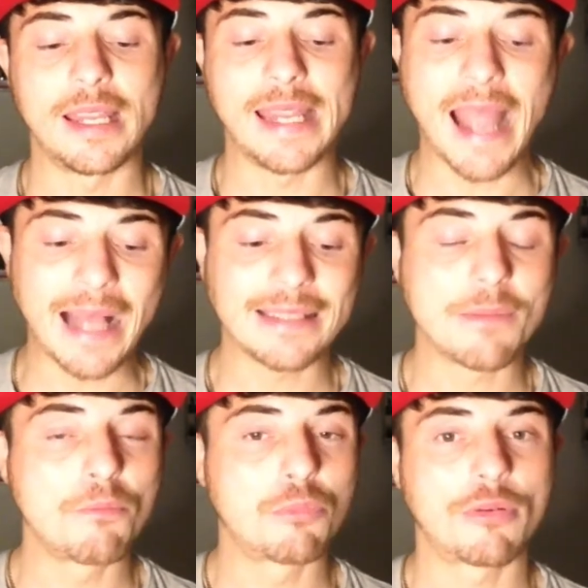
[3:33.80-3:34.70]
has
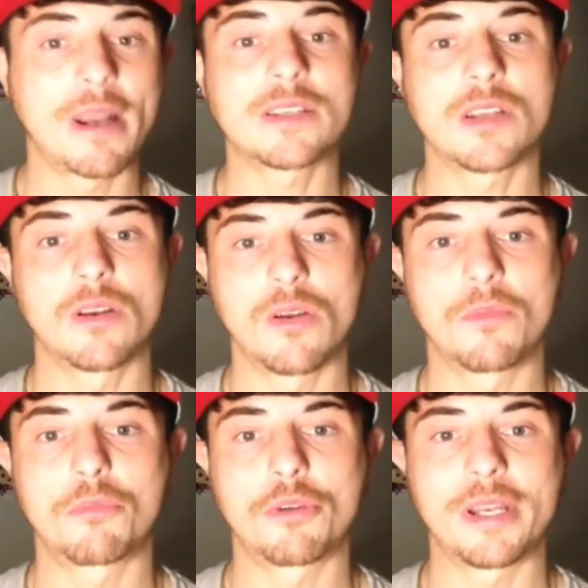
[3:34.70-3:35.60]
impressed a lot
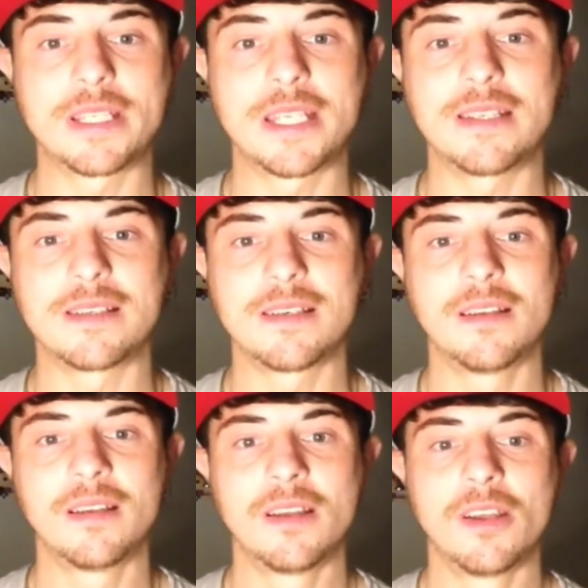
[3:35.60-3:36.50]
in pre-season.
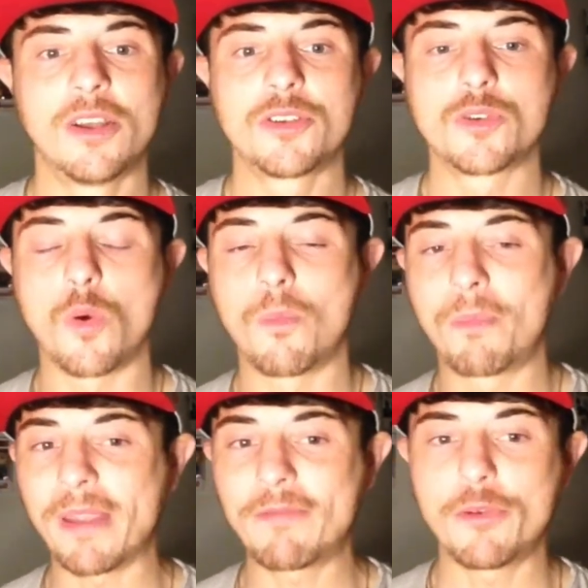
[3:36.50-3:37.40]
So
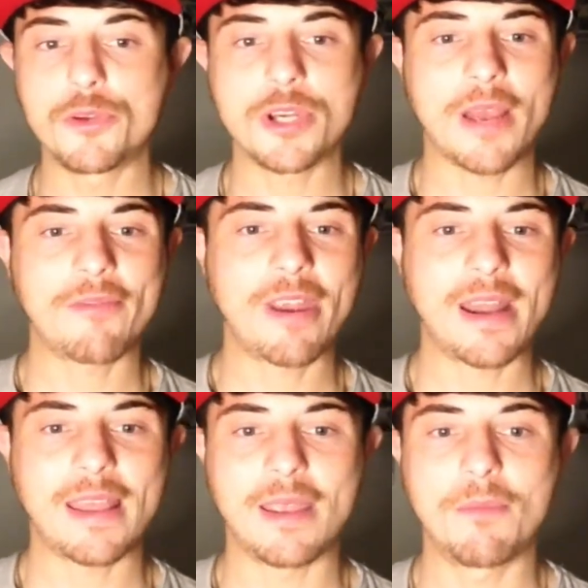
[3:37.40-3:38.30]
big future ahead
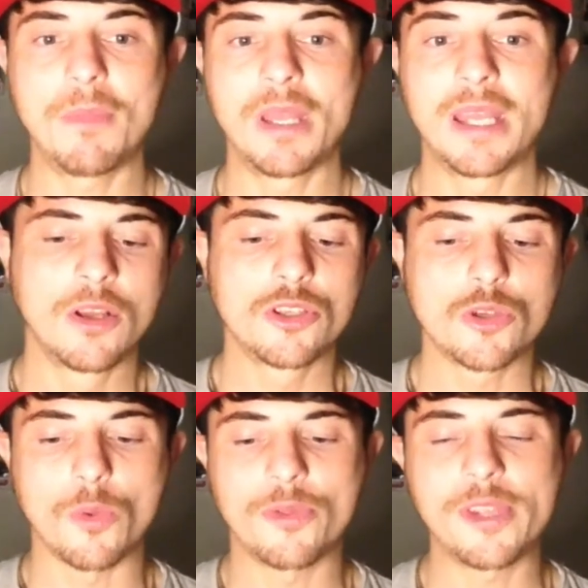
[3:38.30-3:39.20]
of him.
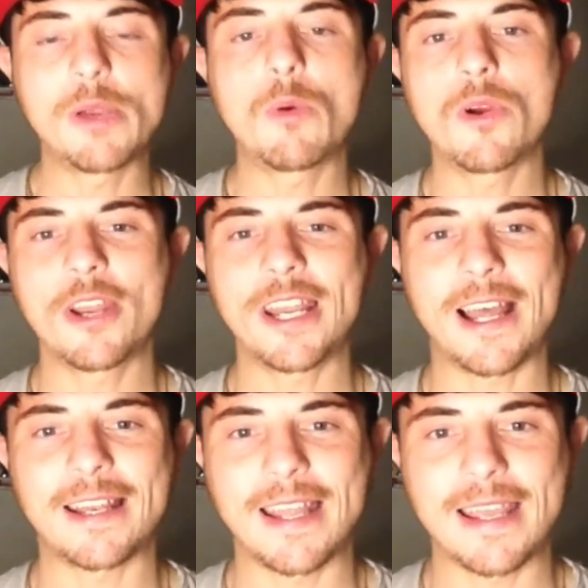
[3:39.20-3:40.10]
So Theo
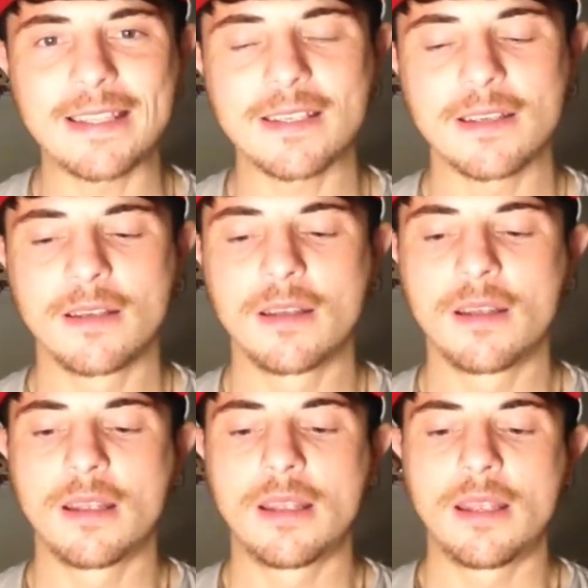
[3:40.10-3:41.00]
Hernandez
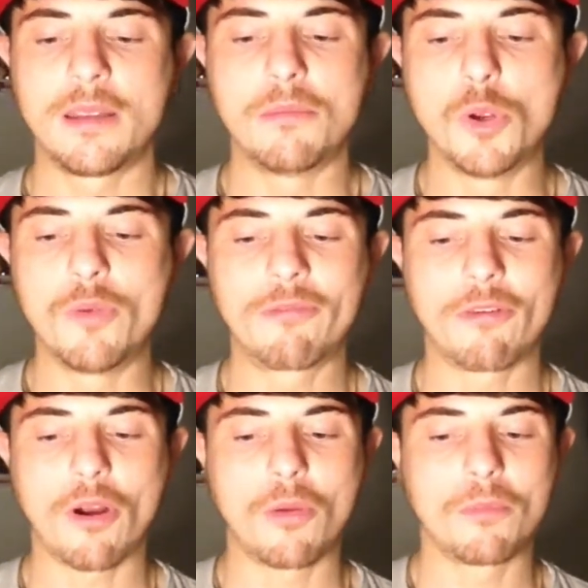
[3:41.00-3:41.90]
moved
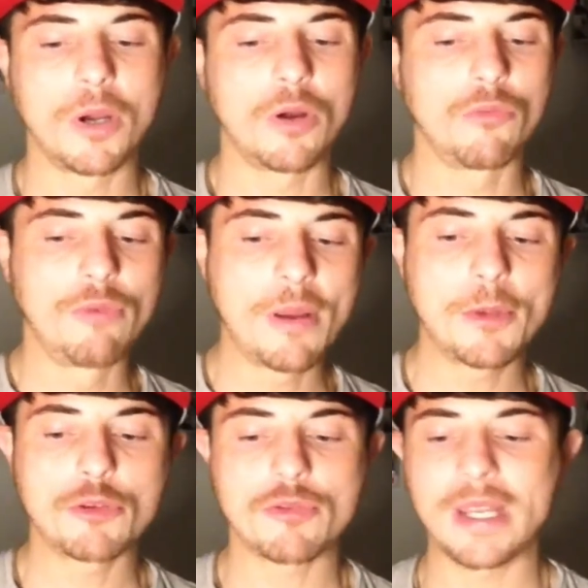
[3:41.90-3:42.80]
from Real
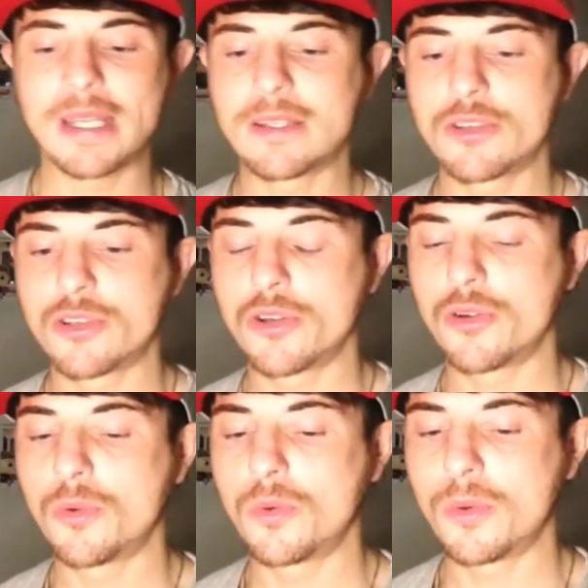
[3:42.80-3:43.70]
Madrid
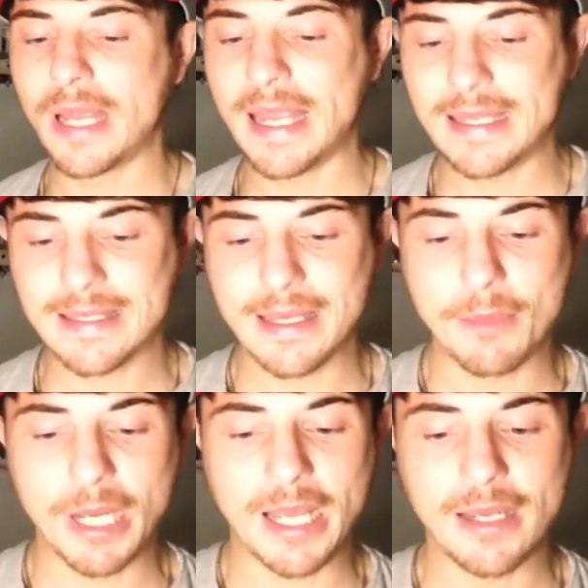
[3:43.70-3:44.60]
to AC
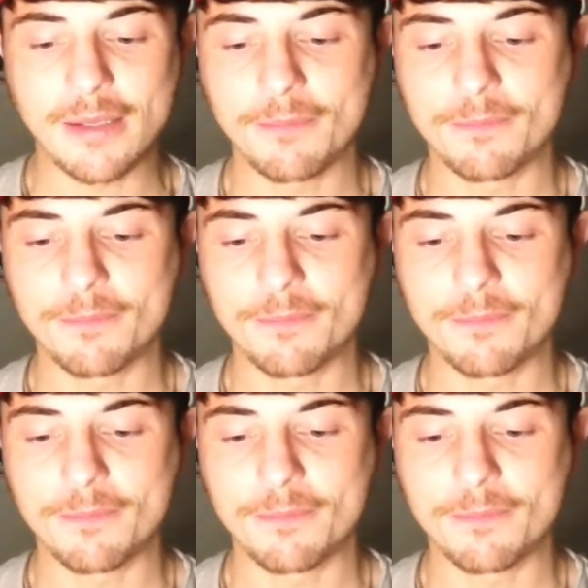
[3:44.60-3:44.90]
Milan.